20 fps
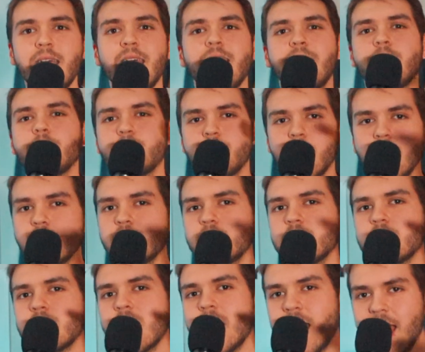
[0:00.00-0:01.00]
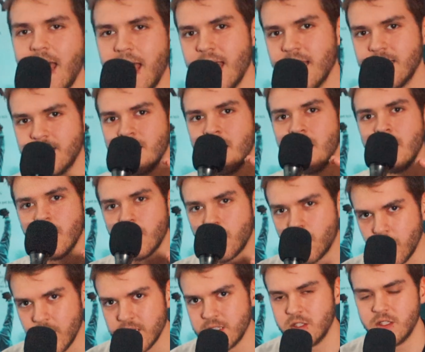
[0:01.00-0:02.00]
And Moses has
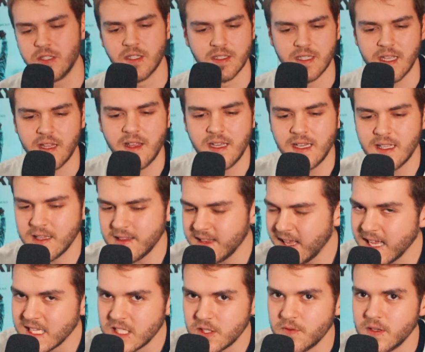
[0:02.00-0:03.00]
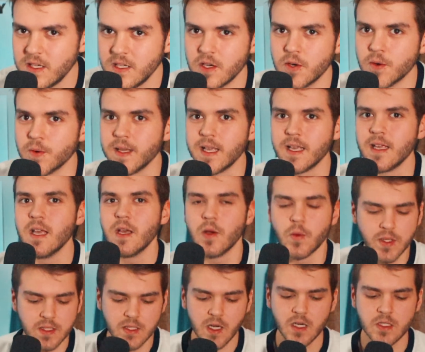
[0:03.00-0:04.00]
questions. I think in the last video, we
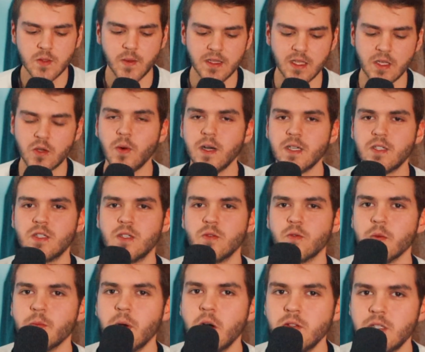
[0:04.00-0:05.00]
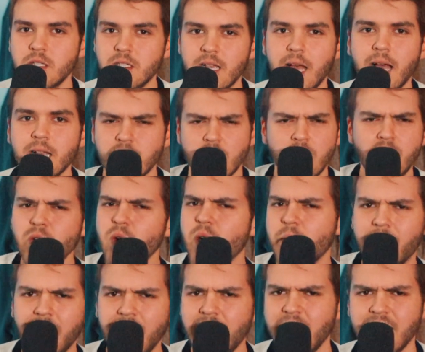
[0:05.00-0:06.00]
talked about the question where Moses asked, who
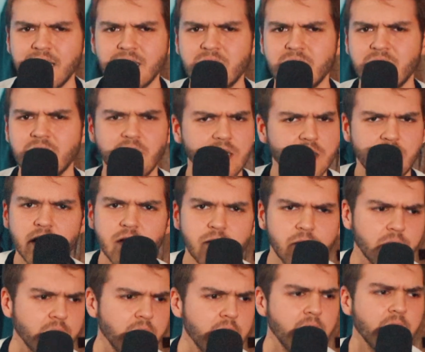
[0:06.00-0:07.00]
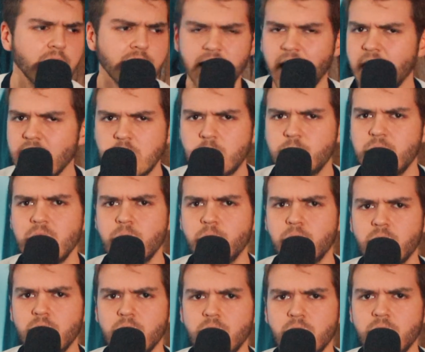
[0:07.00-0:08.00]
am I to deliver God's
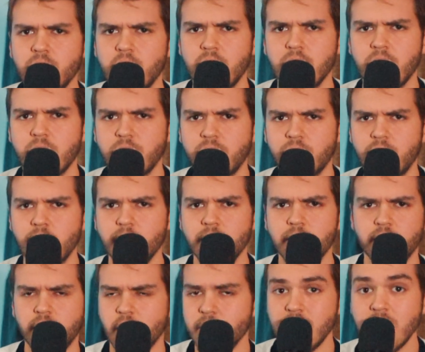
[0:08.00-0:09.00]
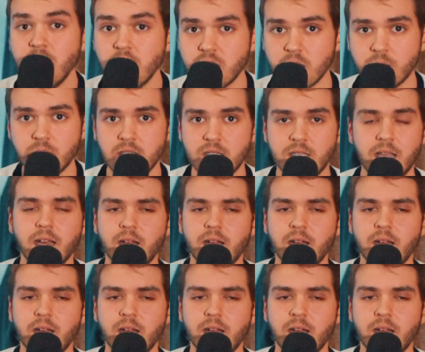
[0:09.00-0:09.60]
people from Egypt?